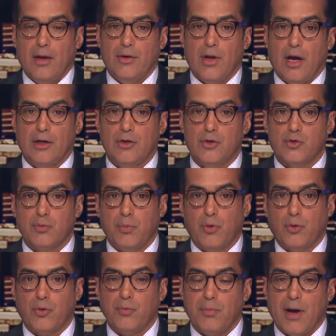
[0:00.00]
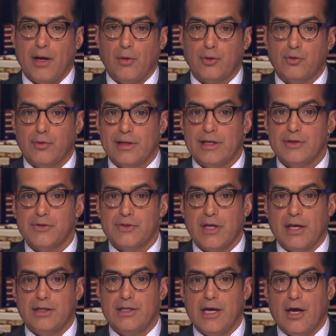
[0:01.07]
Nine News reporter Maya Rodriguez
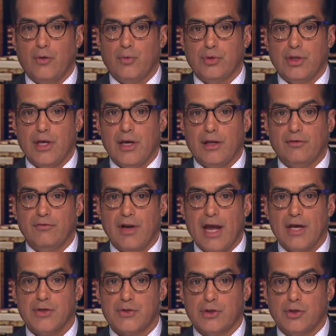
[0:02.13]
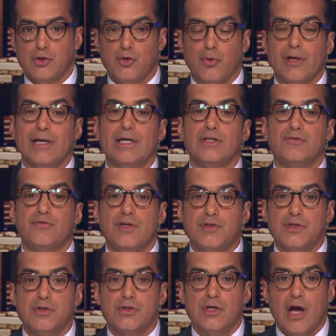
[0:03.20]
sat down with the head of NASA during his
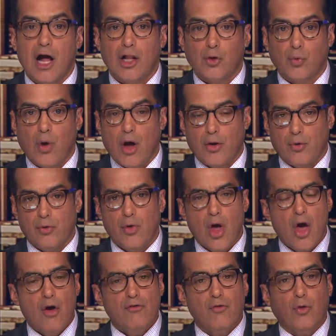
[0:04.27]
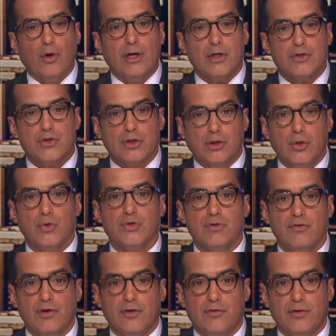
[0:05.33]
visit to Colorado for an
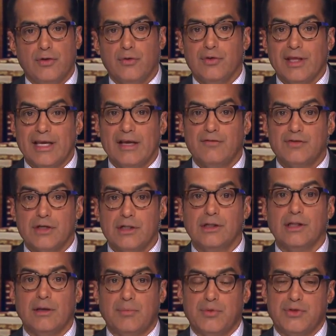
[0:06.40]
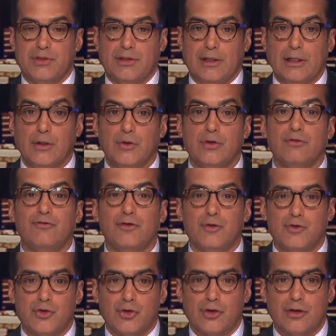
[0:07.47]
exclusive interview that gives a glimpse into the
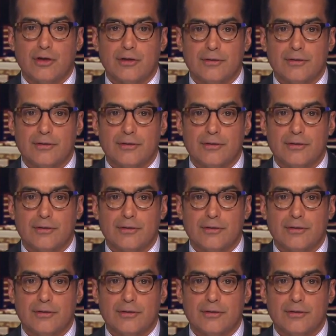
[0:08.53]
future.